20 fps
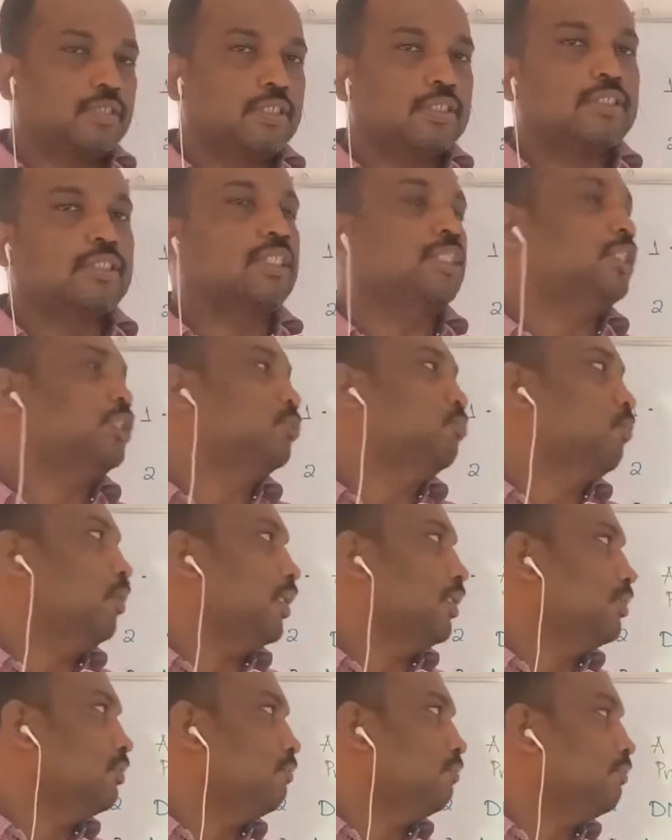That is
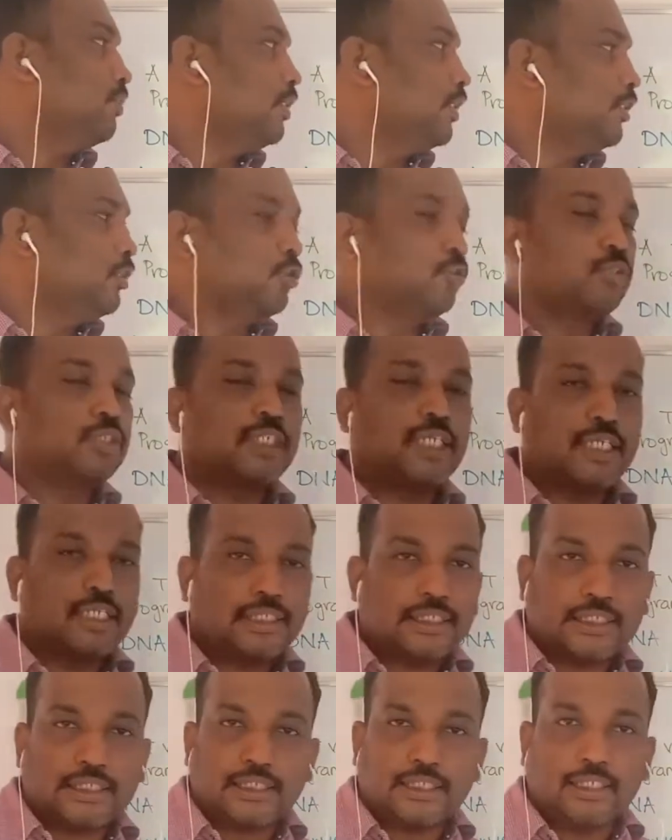what we need to
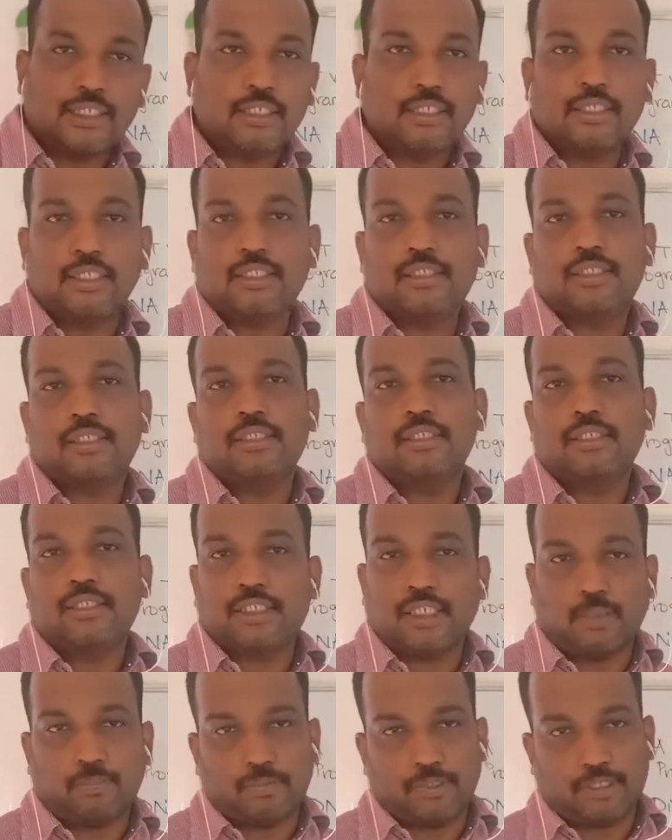test in this
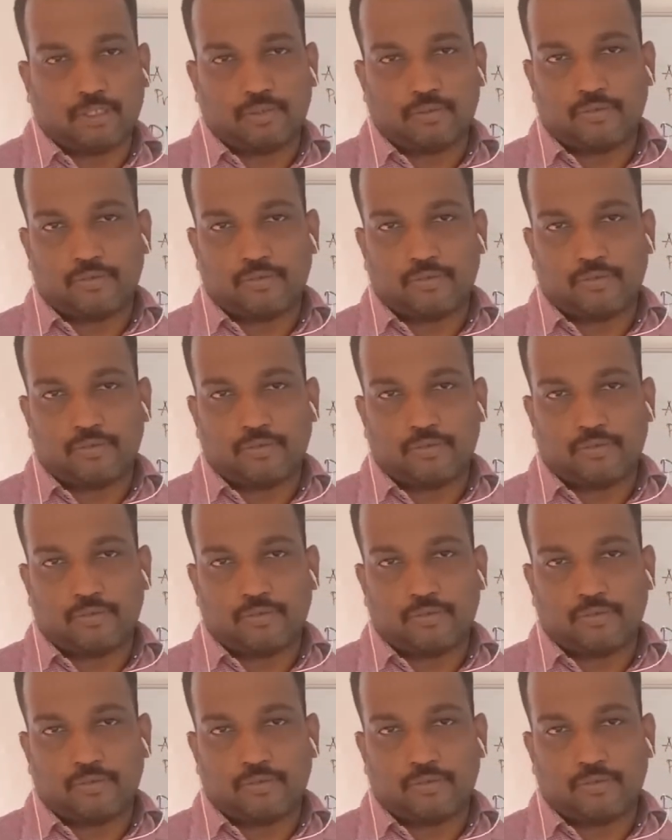chapter.